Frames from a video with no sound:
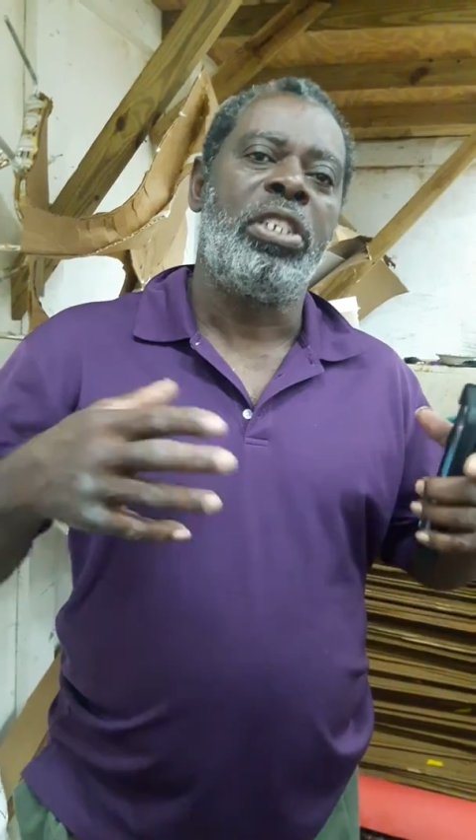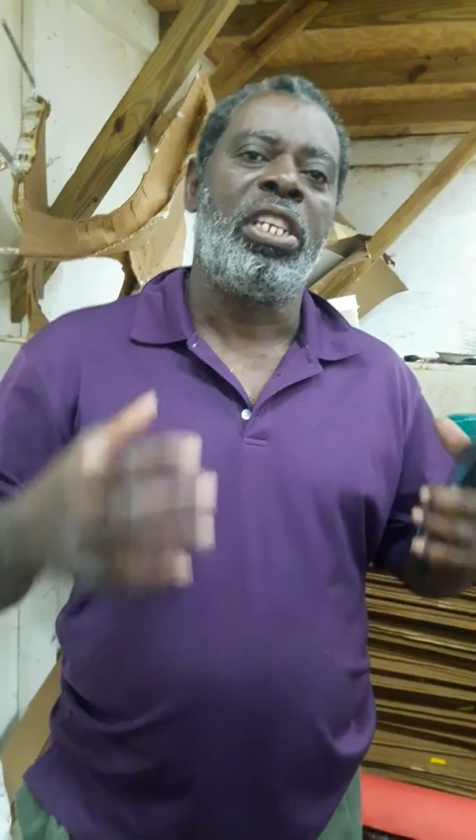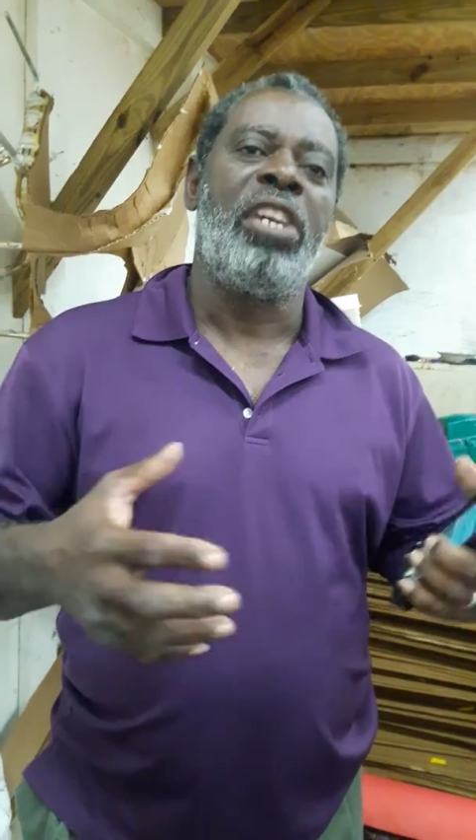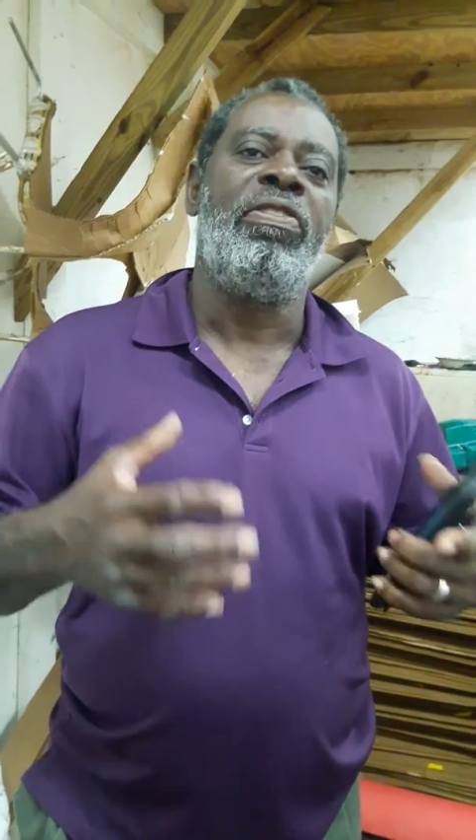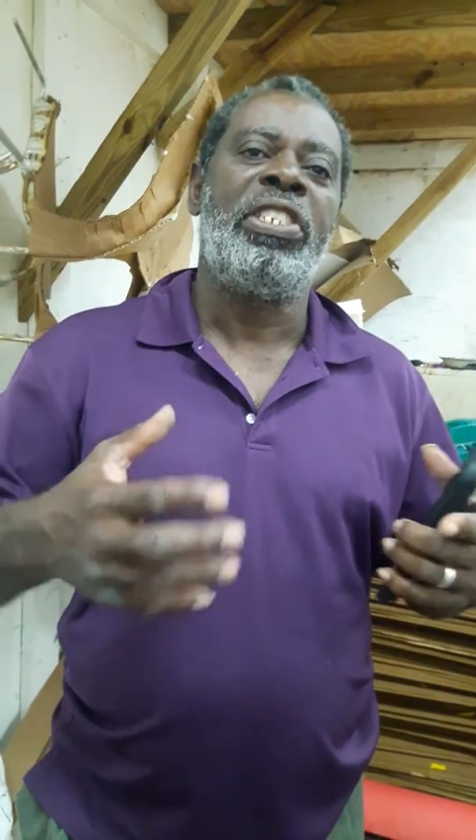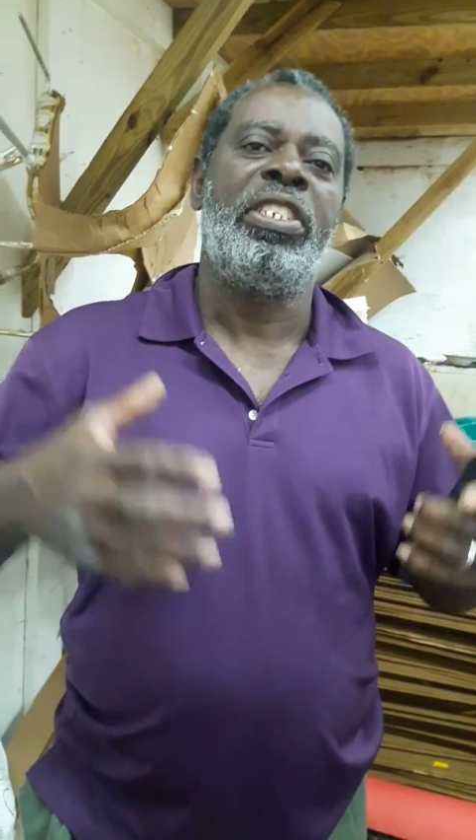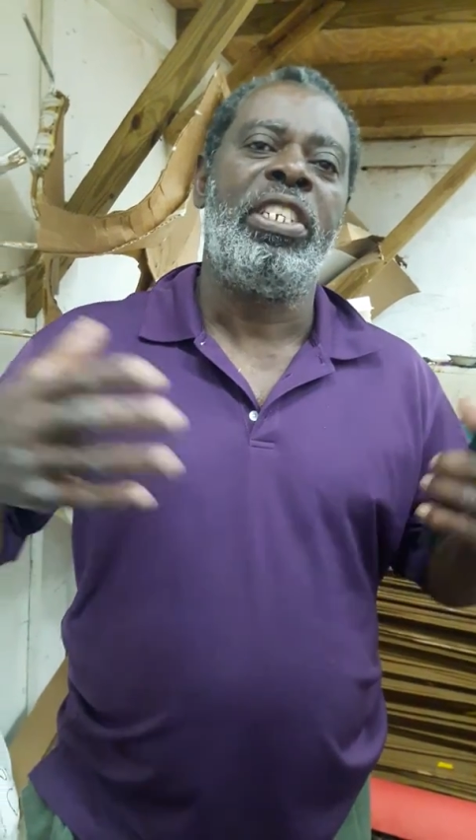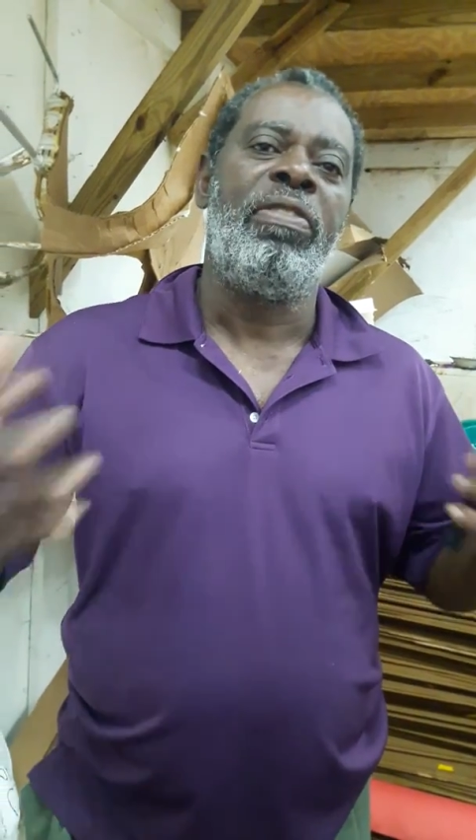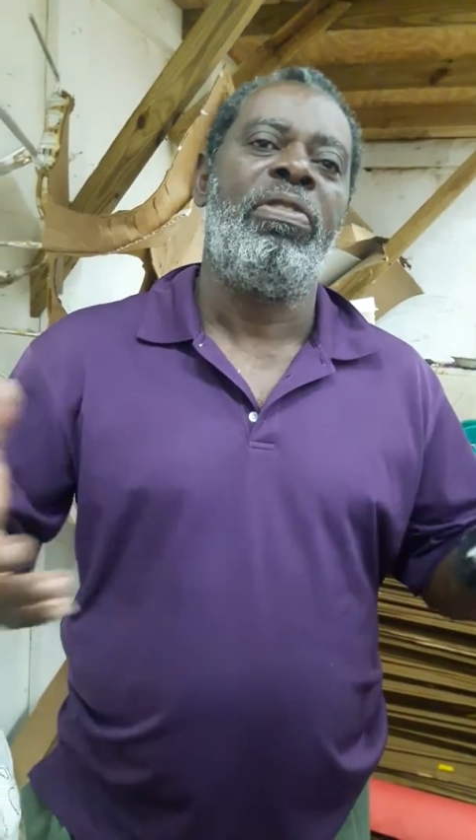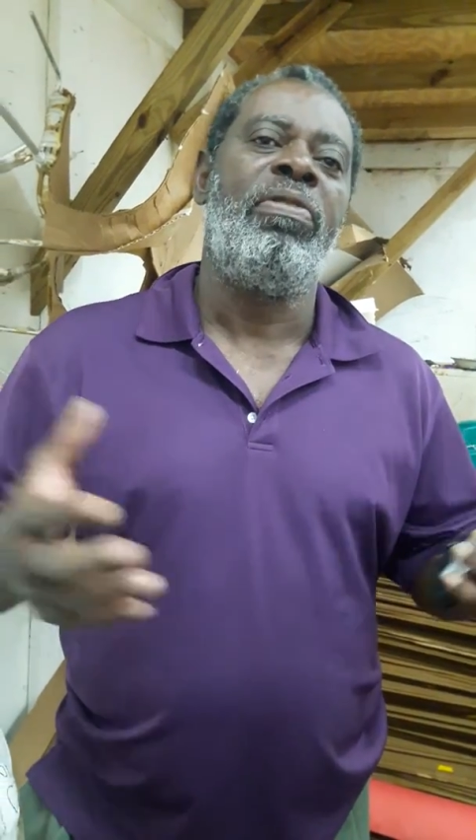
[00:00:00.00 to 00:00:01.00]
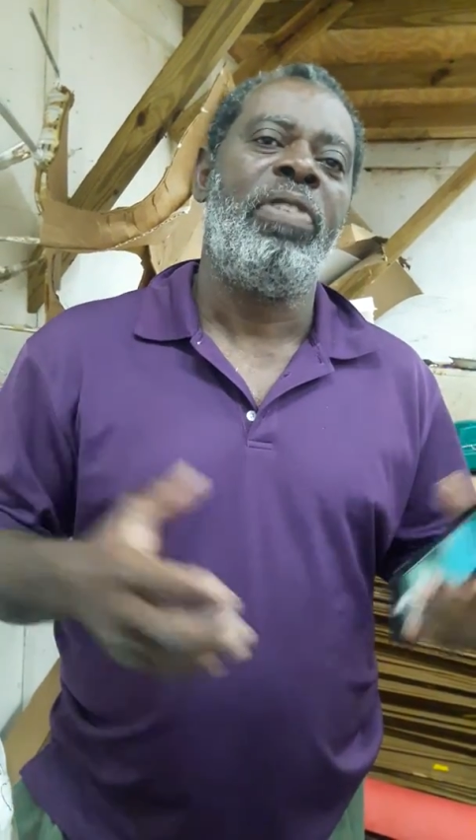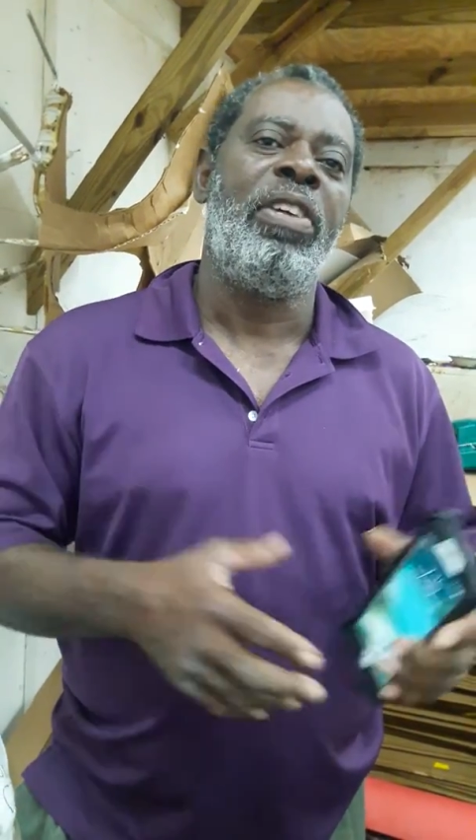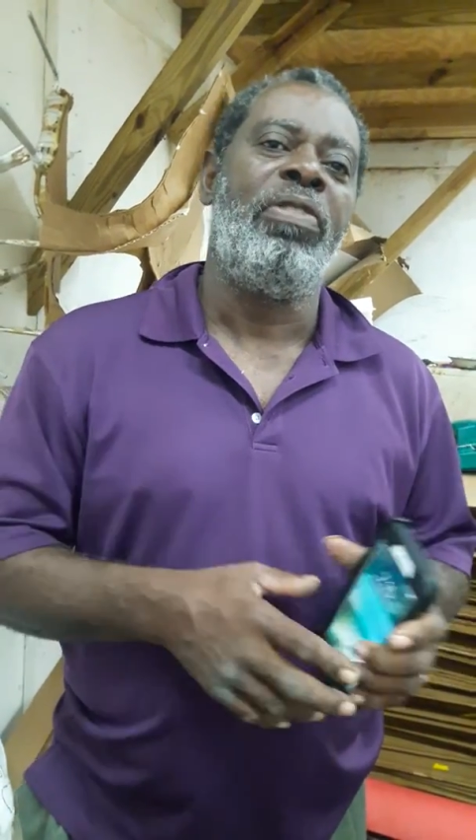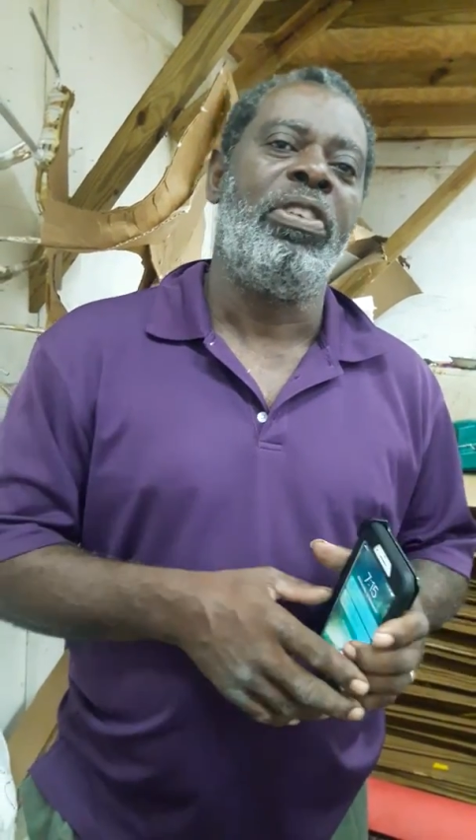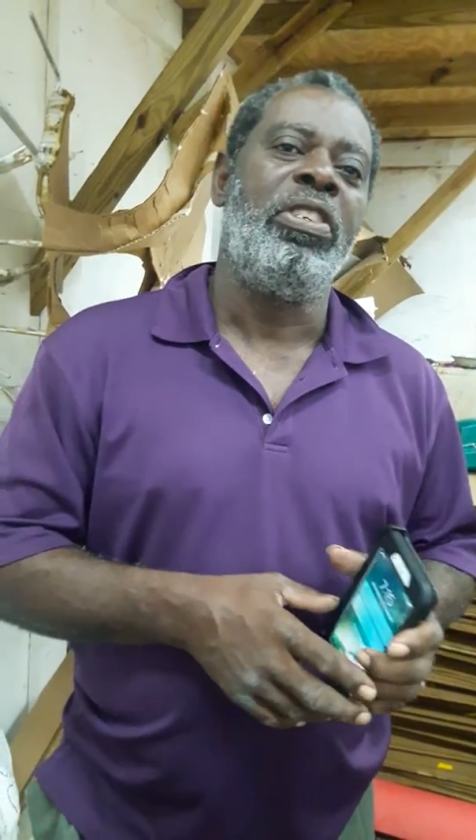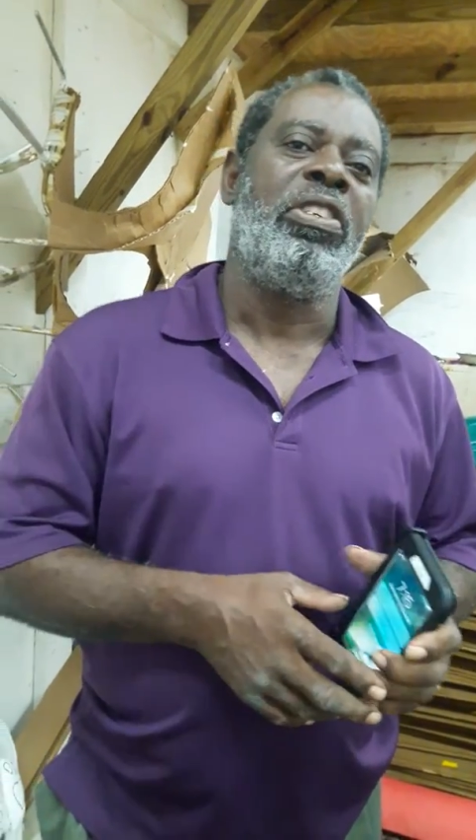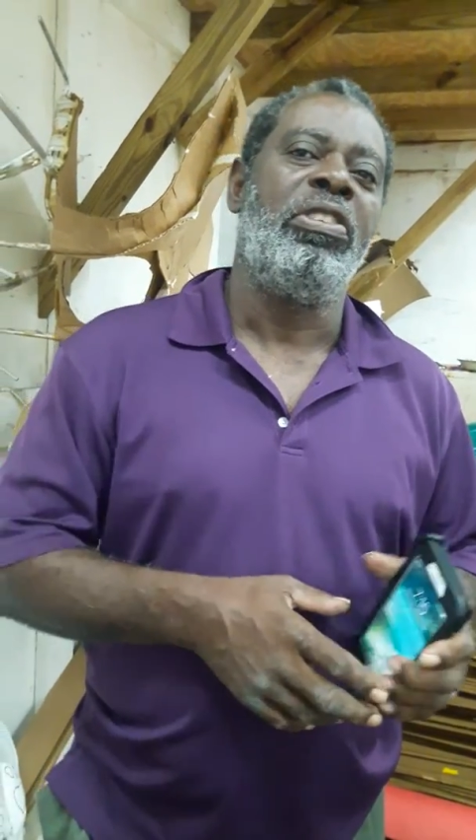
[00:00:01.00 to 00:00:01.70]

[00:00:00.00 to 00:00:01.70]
to give us a different flavor. You know,